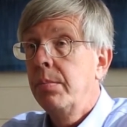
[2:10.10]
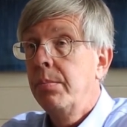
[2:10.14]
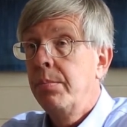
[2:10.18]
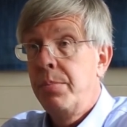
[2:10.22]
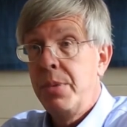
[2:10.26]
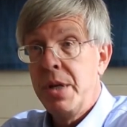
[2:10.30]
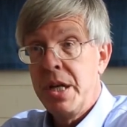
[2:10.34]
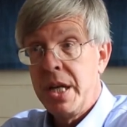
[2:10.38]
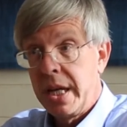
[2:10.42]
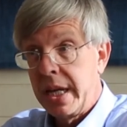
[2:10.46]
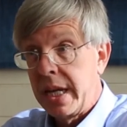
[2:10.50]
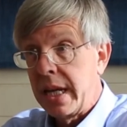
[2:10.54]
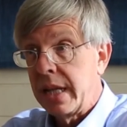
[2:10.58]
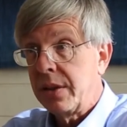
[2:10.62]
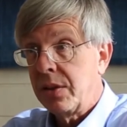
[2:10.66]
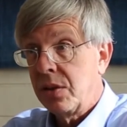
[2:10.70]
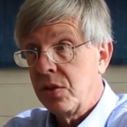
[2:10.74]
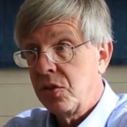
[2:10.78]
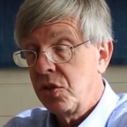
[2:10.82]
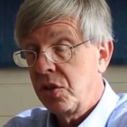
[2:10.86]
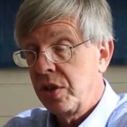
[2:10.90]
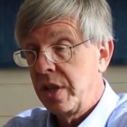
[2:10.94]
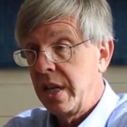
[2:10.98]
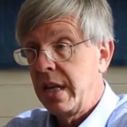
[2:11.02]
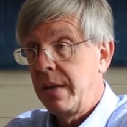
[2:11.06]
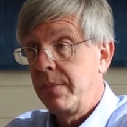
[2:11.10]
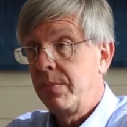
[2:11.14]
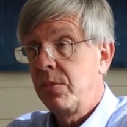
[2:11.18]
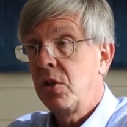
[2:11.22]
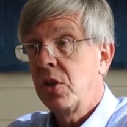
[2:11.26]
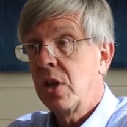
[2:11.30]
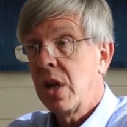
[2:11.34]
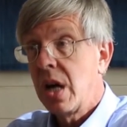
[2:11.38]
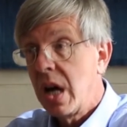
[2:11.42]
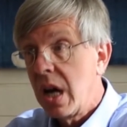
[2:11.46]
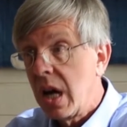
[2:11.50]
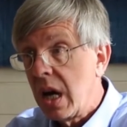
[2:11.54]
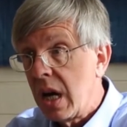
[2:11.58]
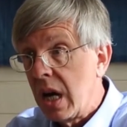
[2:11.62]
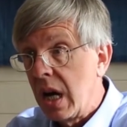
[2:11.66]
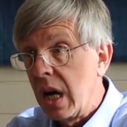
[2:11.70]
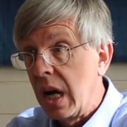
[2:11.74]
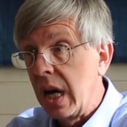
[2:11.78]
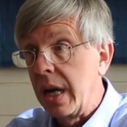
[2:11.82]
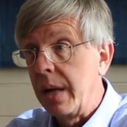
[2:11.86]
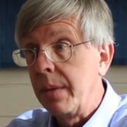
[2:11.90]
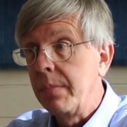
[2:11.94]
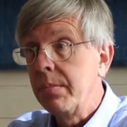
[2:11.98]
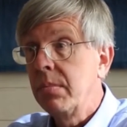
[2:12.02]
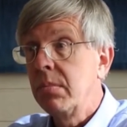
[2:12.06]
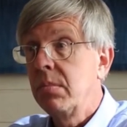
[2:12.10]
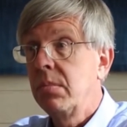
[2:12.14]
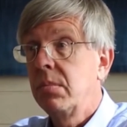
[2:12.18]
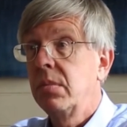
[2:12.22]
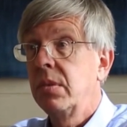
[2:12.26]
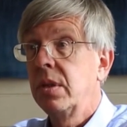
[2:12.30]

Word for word: Being at the same time